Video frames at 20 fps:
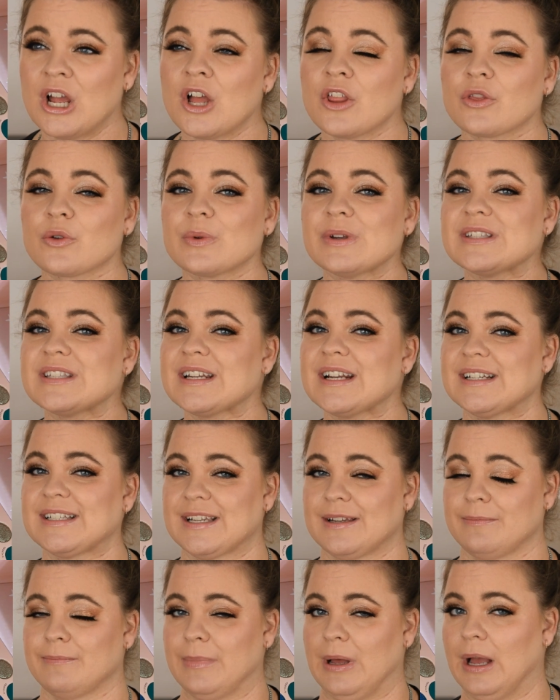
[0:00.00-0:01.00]
The reason I
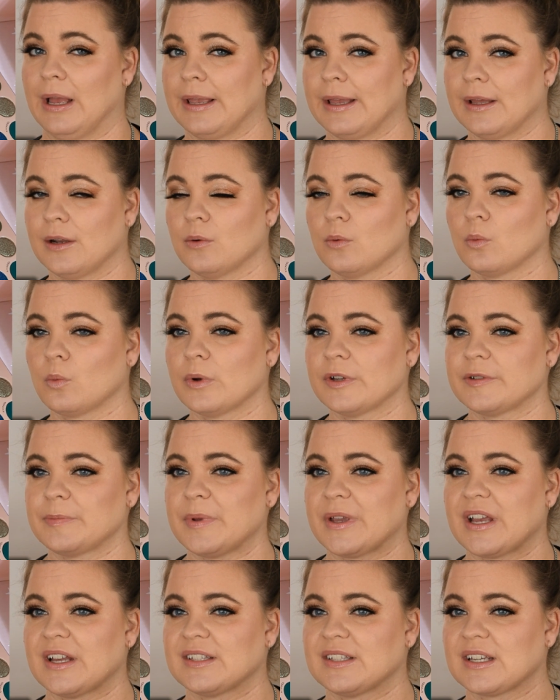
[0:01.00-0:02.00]
didn't buy it was
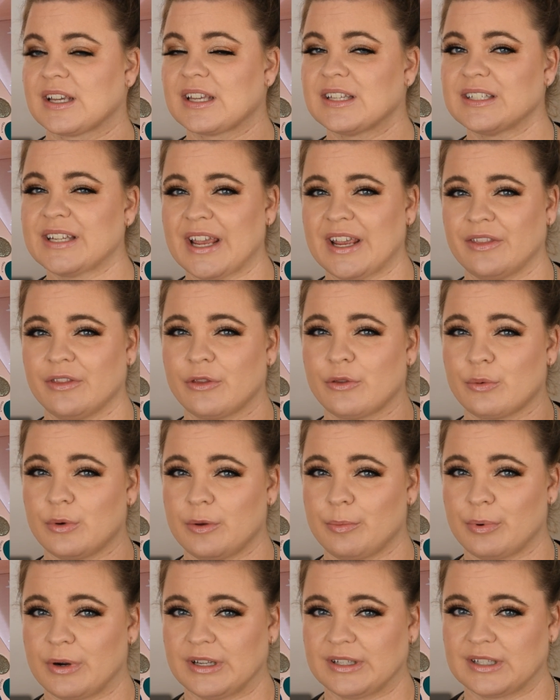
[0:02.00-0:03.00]
because it contained three
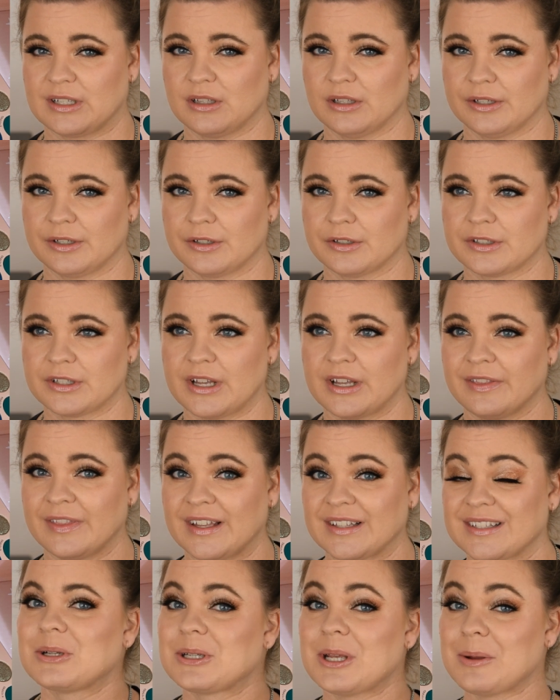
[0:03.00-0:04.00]
pressed glitters, and
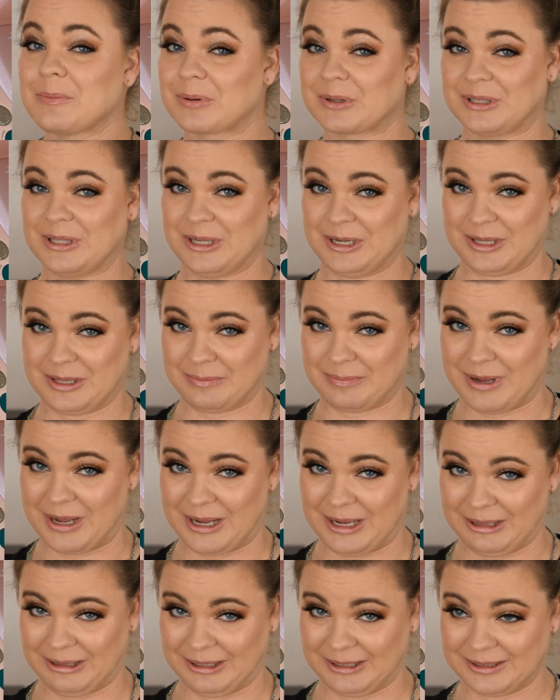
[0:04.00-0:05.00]
that's ten percent of the
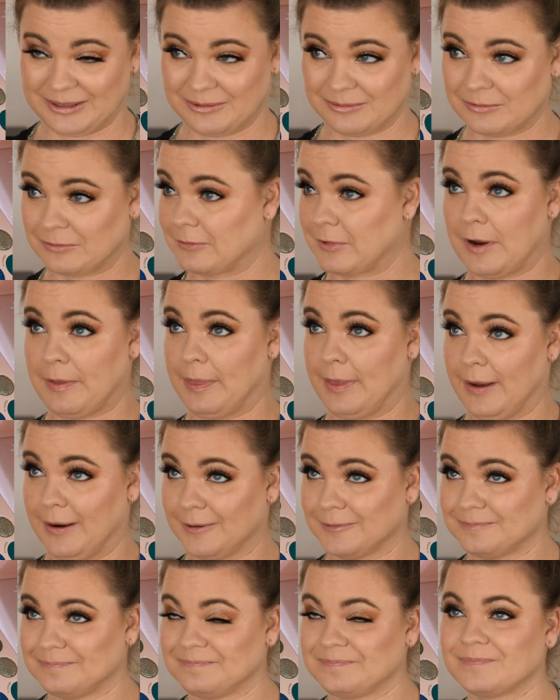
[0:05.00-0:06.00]
palette right
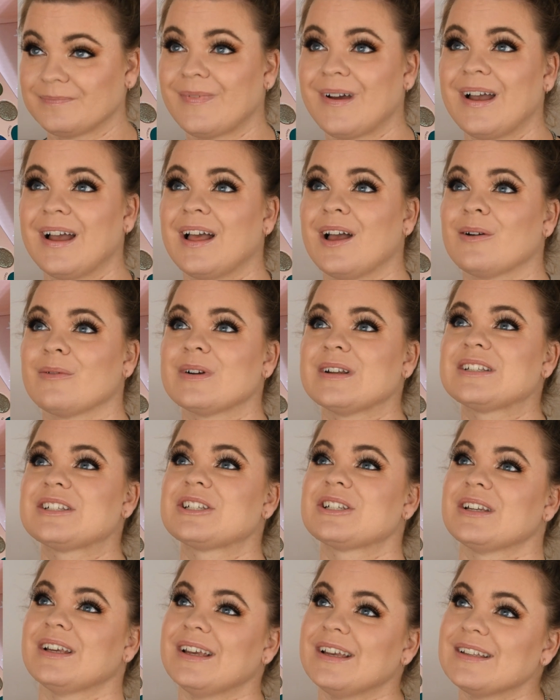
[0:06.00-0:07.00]
there,
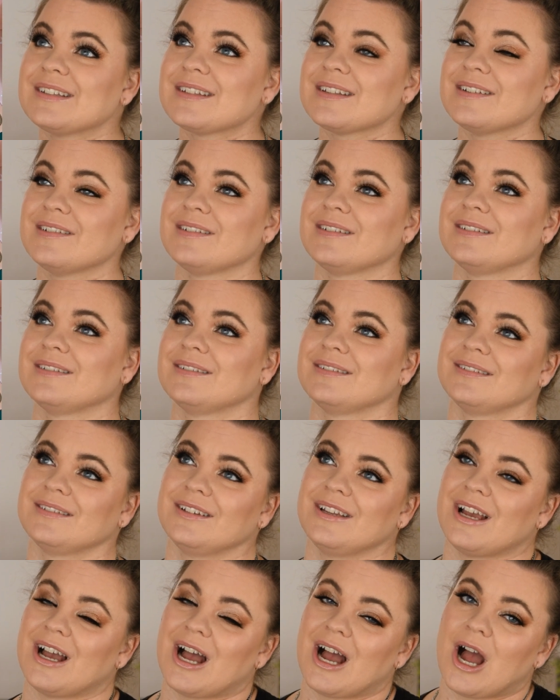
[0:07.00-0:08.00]
which isn't
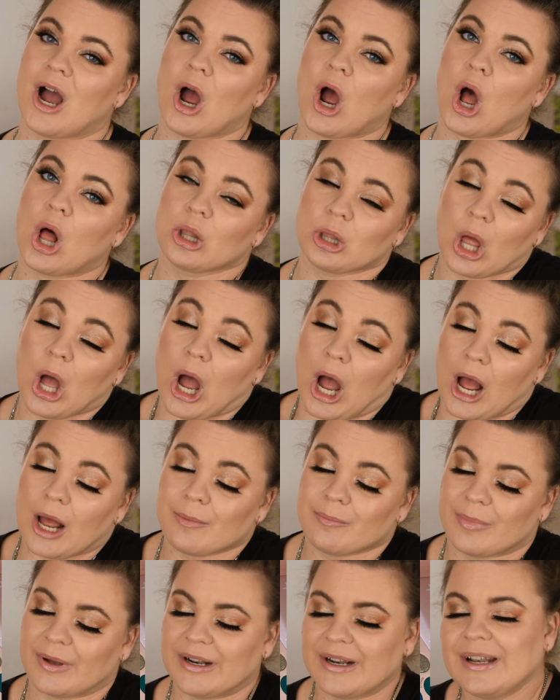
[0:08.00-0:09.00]
a
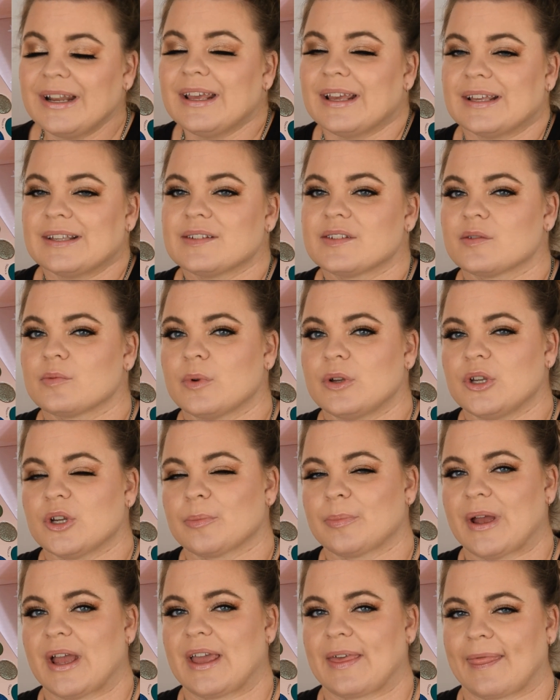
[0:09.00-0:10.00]
lot, but it is when you're
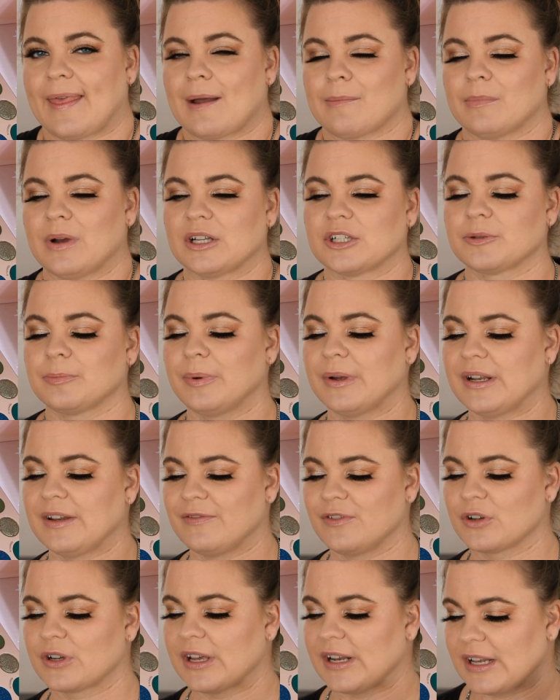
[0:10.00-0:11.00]
paying that much. But
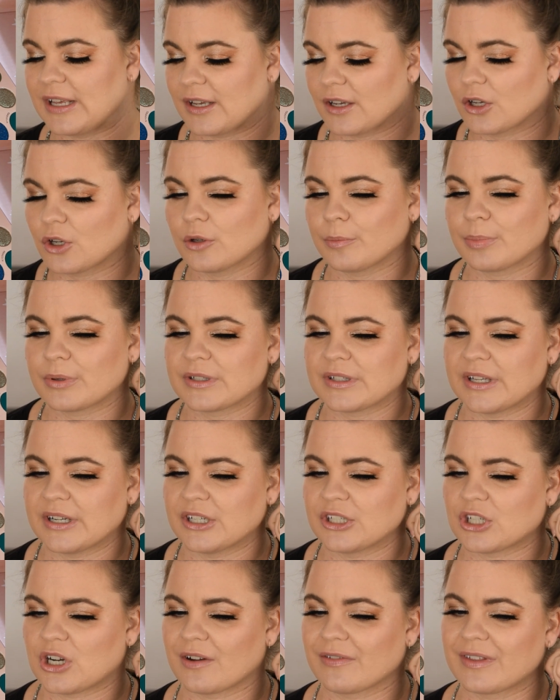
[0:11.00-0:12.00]
if you're getting a good
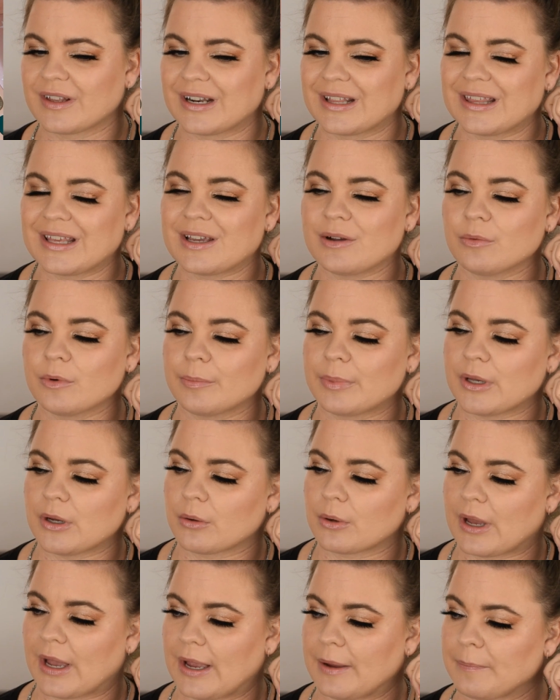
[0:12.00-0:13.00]
percentage off, then I think it would be
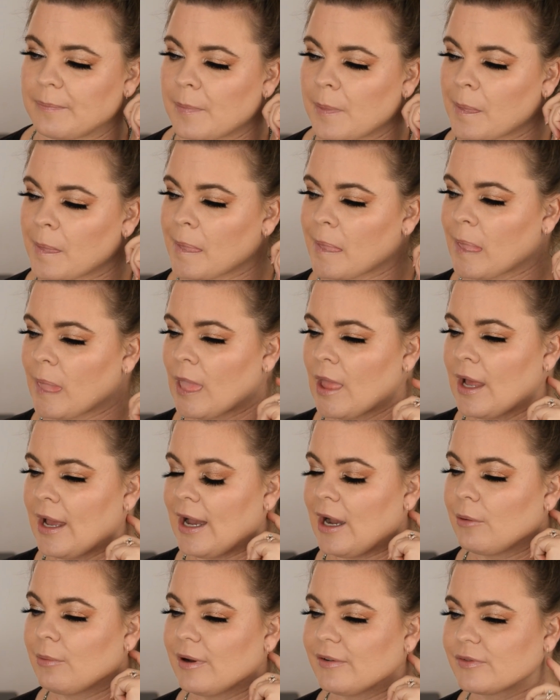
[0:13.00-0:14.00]
okay.
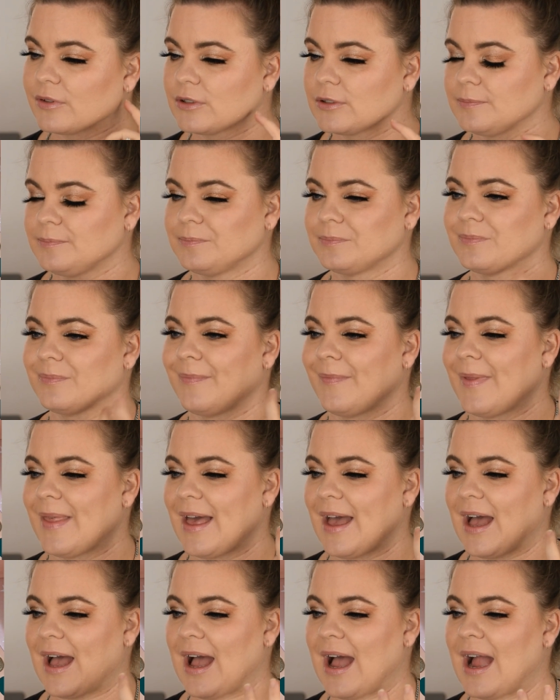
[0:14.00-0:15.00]
However,
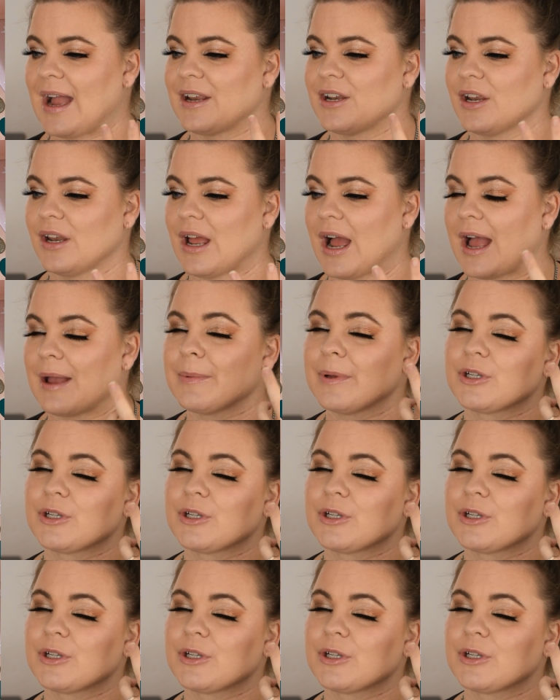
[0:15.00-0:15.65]
I, I'm